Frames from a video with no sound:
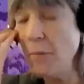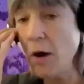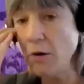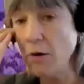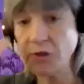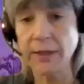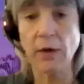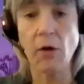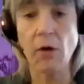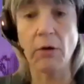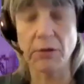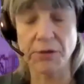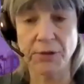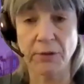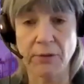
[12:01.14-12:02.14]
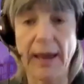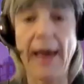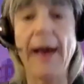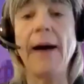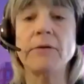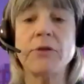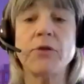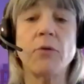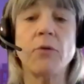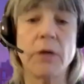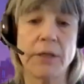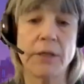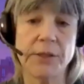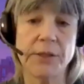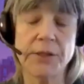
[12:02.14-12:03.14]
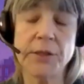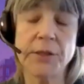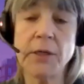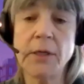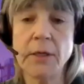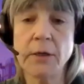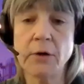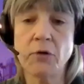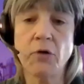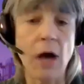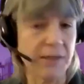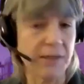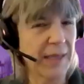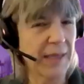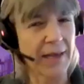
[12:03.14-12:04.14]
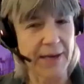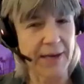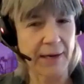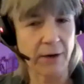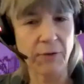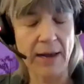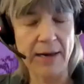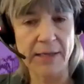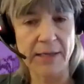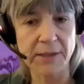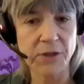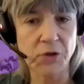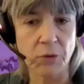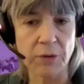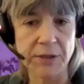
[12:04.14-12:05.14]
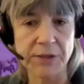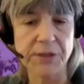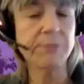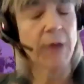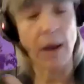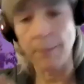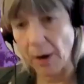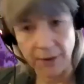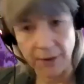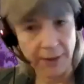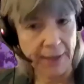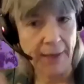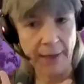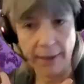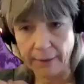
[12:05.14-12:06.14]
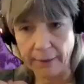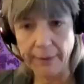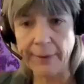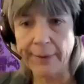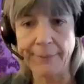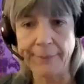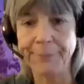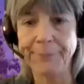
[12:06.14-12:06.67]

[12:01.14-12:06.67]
mostly also count towards cross-cutting credits towards a marketing